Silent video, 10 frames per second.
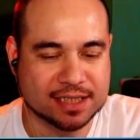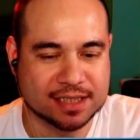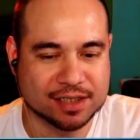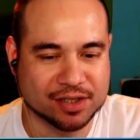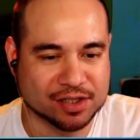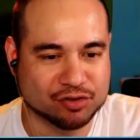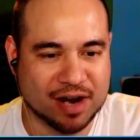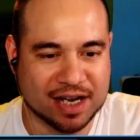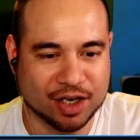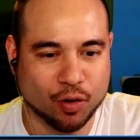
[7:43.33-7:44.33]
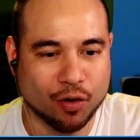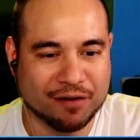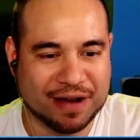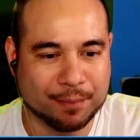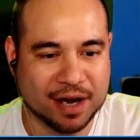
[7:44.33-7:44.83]
So that's Dracula or a
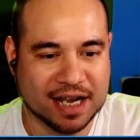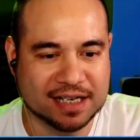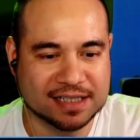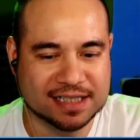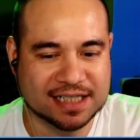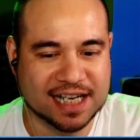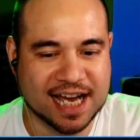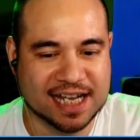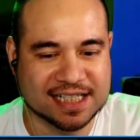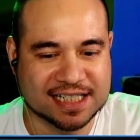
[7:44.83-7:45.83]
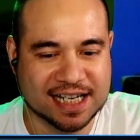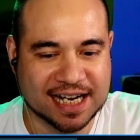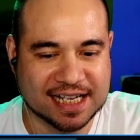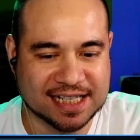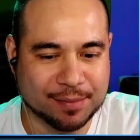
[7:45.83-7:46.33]
vampire. And I
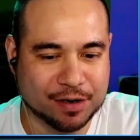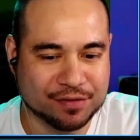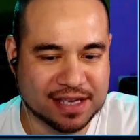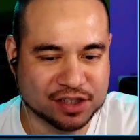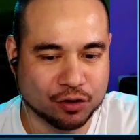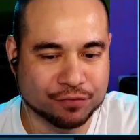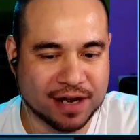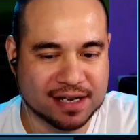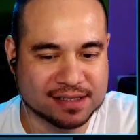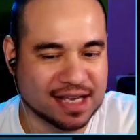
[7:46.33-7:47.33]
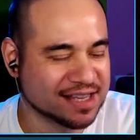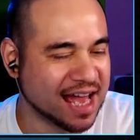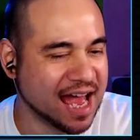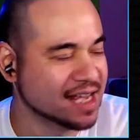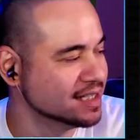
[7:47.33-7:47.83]
guess that bit over there is Tofa. It's like the
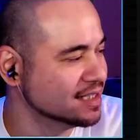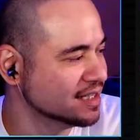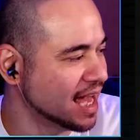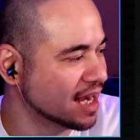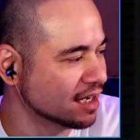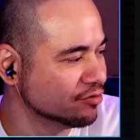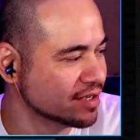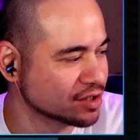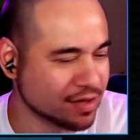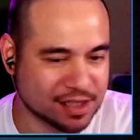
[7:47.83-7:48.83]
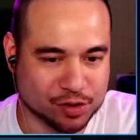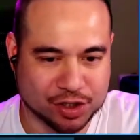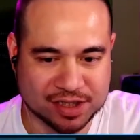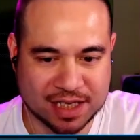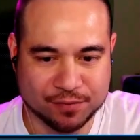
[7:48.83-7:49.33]
hair coloring. So that's what you
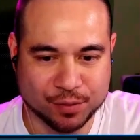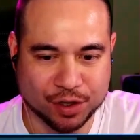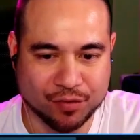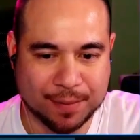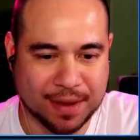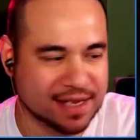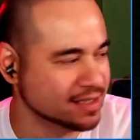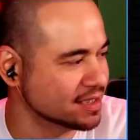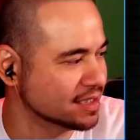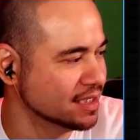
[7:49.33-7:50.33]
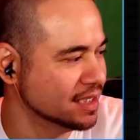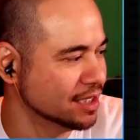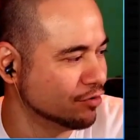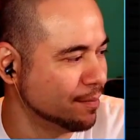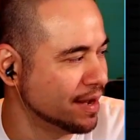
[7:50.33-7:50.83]
can see with the grey paints.
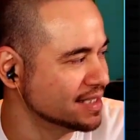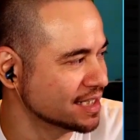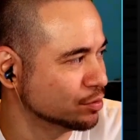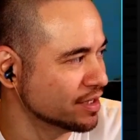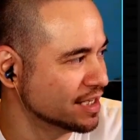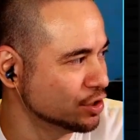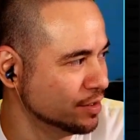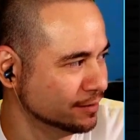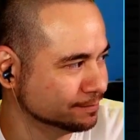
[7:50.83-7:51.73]
Grey paints, that's what they're doing.